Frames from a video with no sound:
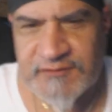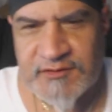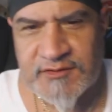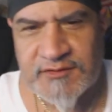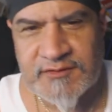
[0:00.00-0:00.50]

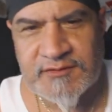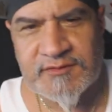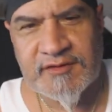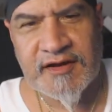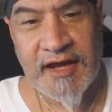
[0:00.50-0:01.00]
for
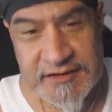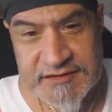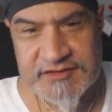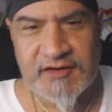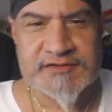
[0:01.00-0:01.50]

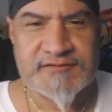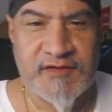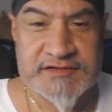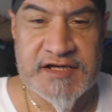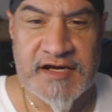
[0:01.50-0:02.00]
guitars for
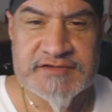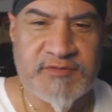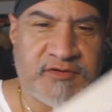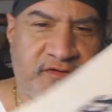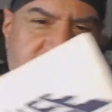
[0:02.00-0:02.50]
Ozzy
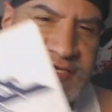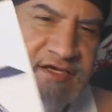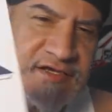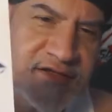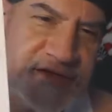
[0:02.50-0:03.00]
Osbourne,
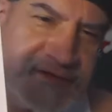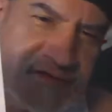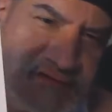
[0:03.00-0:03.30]
Jakey Lee,